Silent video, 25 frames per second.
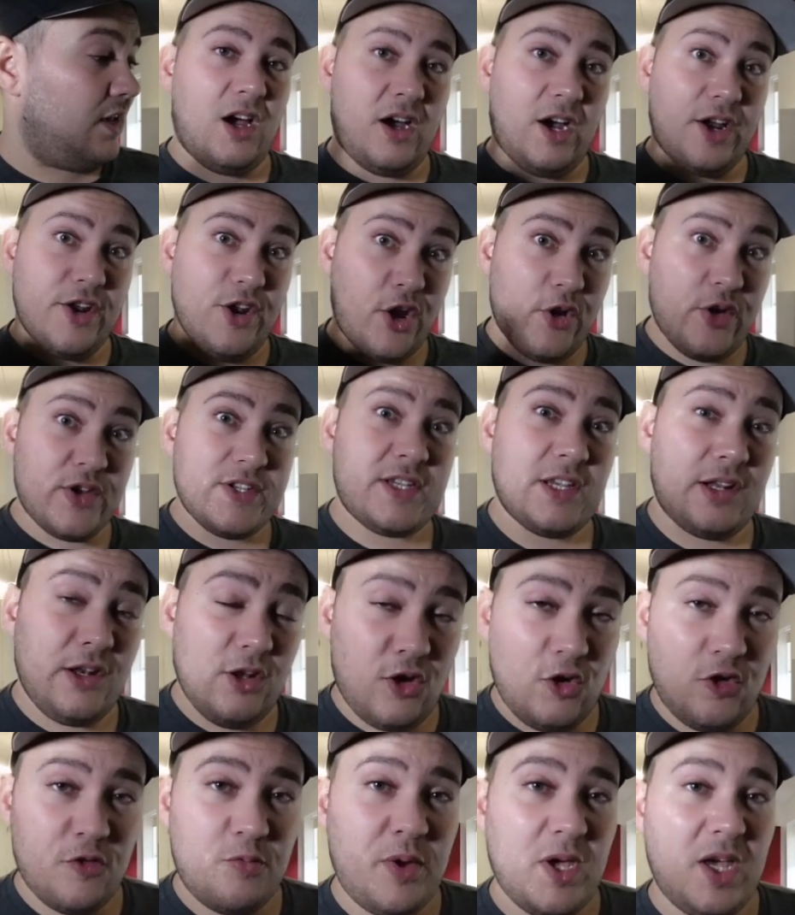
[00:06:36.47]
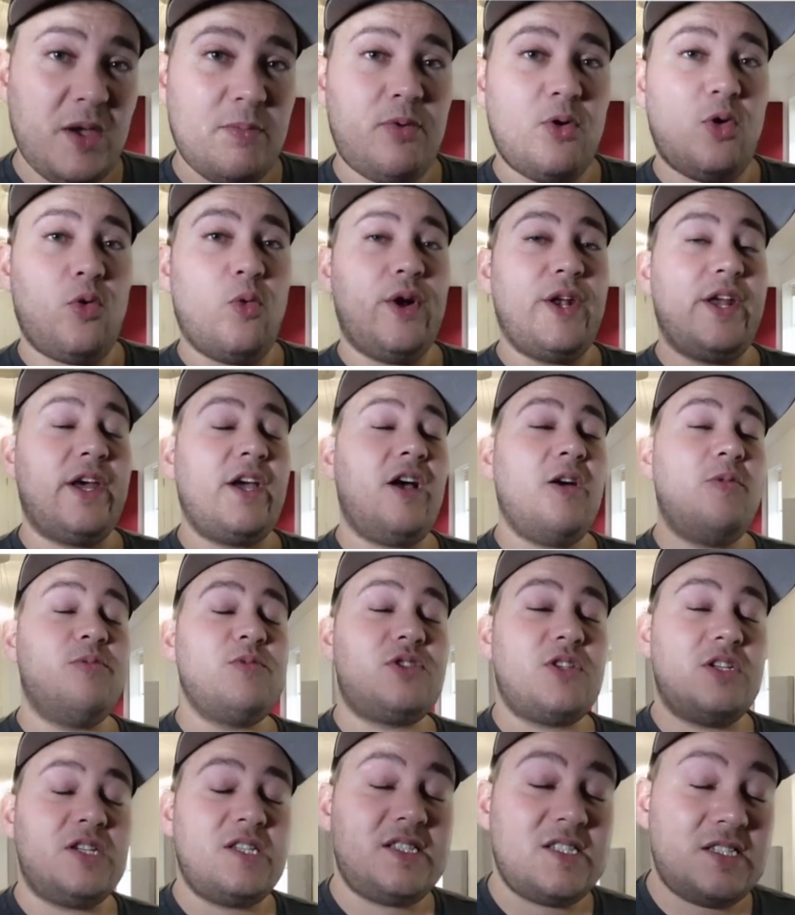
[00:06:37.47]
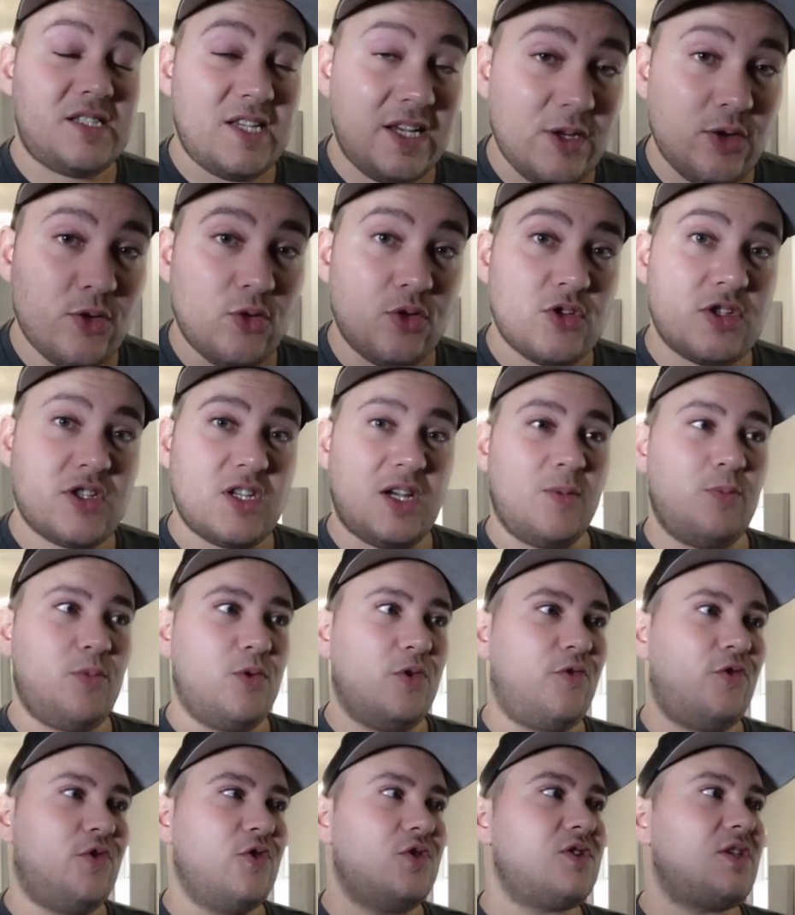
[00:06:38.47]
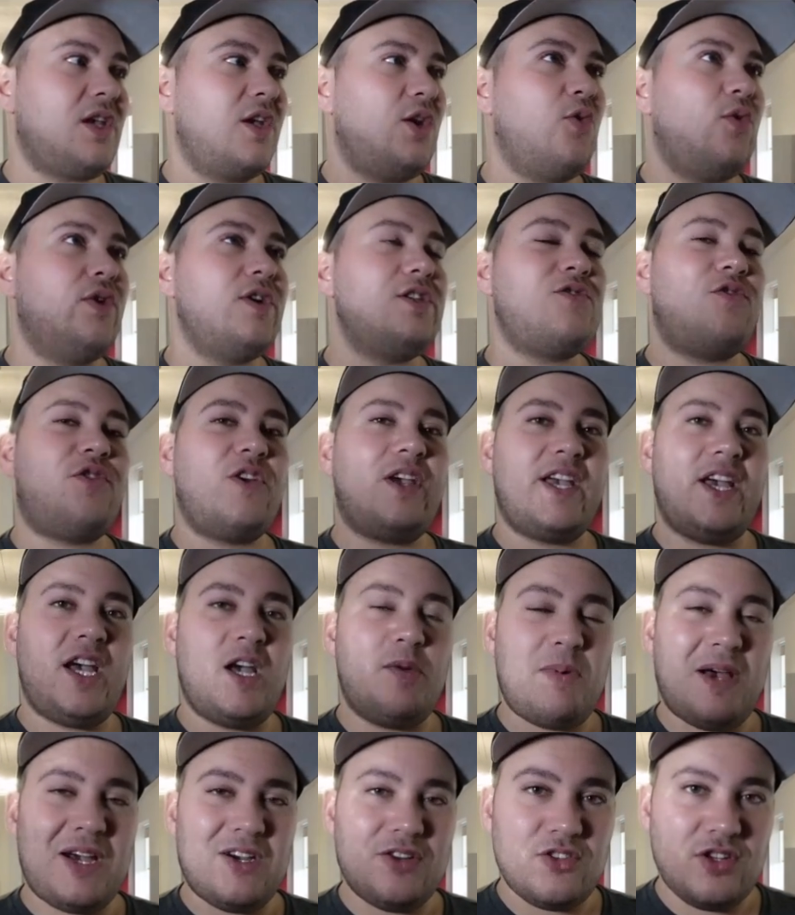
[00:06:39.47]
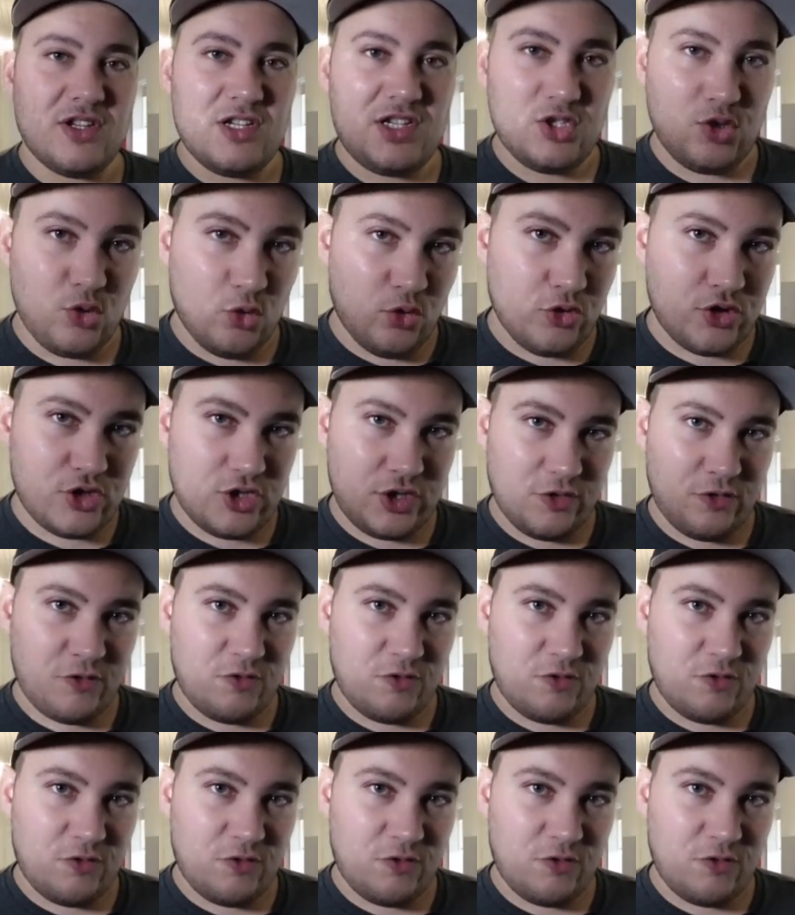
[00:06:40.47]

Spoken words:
I notice a lot of people, when it comes to sealed subwoofers, they always forget about distortion